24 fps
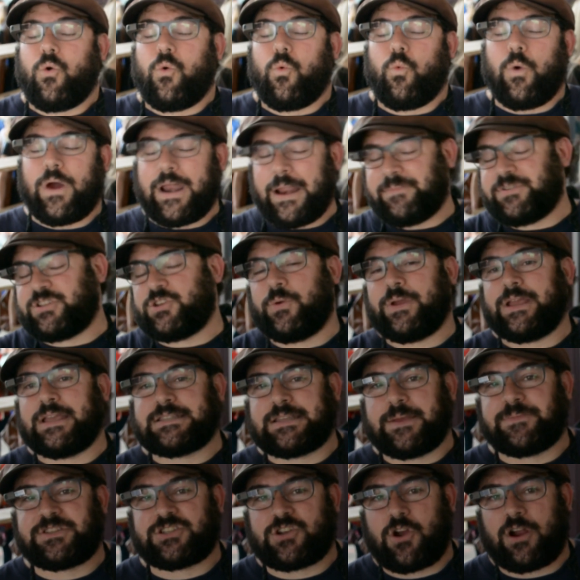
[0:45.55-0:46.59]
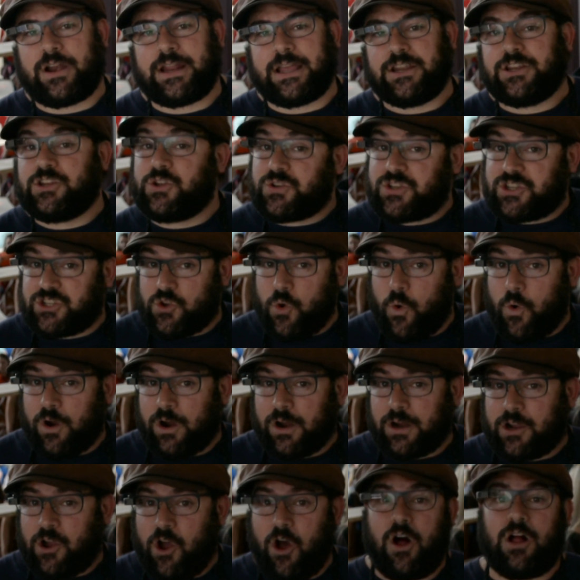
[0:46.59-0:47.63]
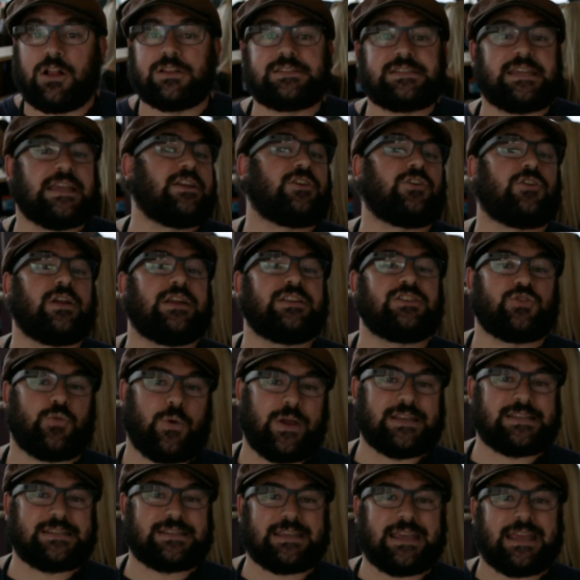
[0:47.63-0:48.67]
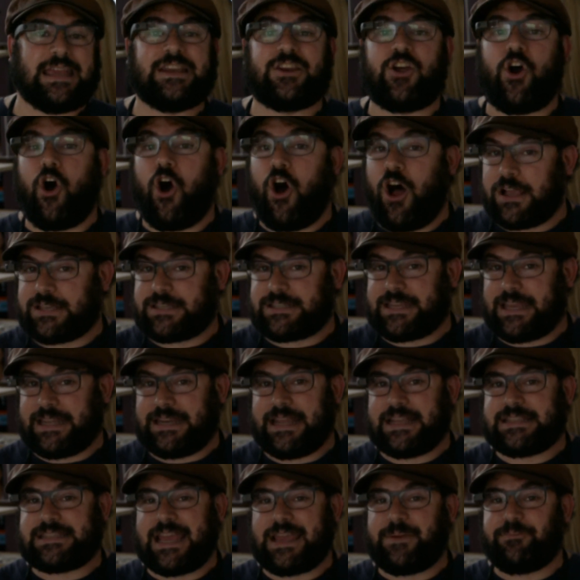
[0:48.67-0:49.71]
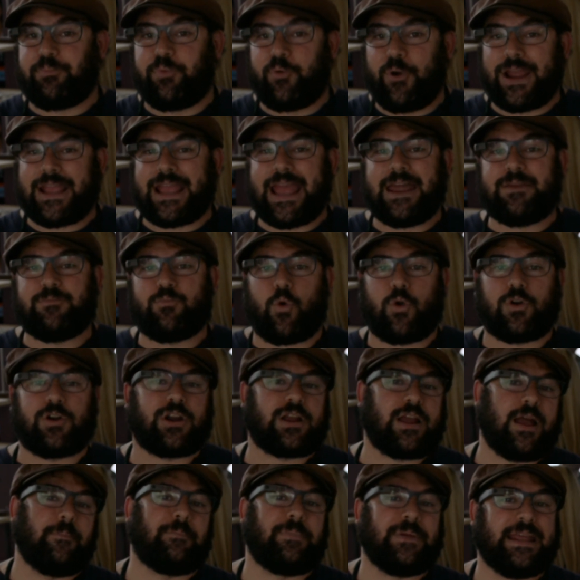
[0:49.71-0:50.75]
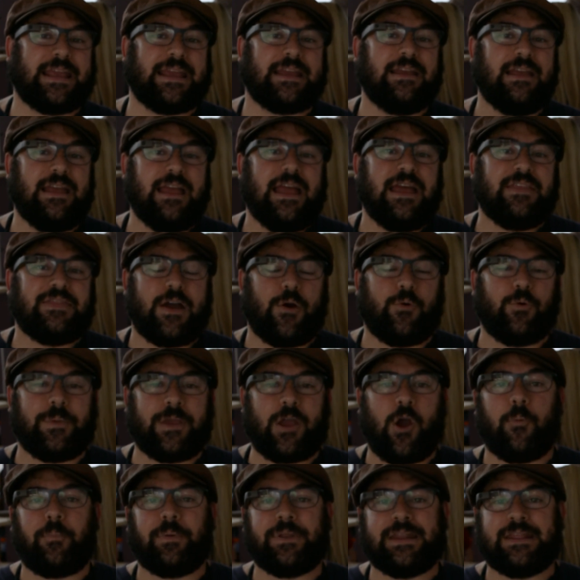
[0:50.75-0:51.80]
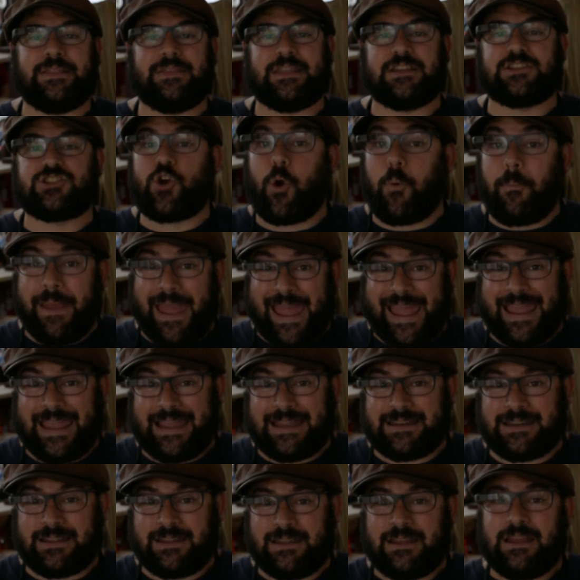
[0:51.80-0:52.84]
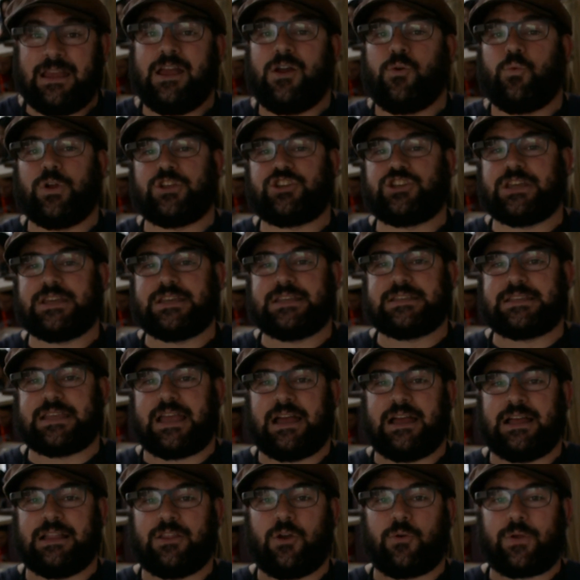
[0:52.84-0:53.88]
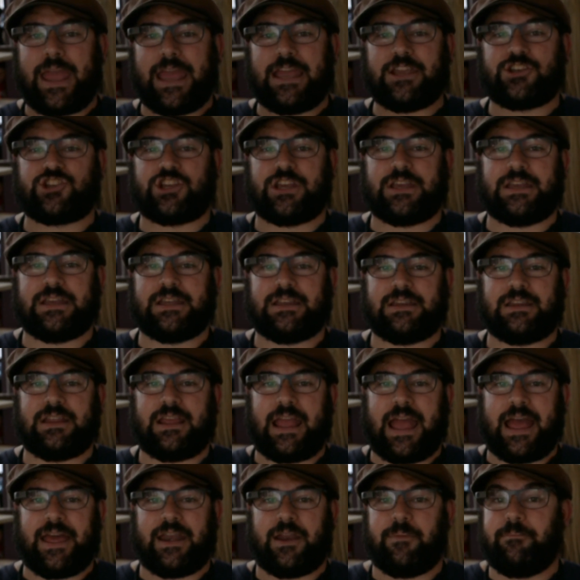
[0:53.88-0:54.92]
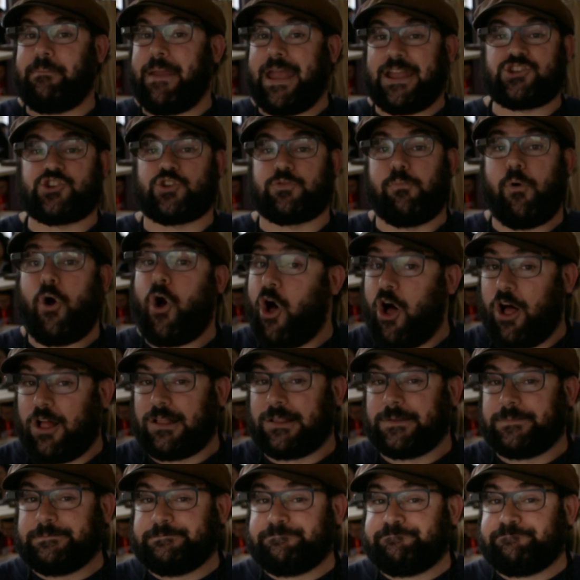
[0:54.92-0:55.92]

What I'm doing is I'm starting a new store called Tinker and Twist in Austin. It's a brick and mortar company that will be open in the Domain, which is a location at a major mall.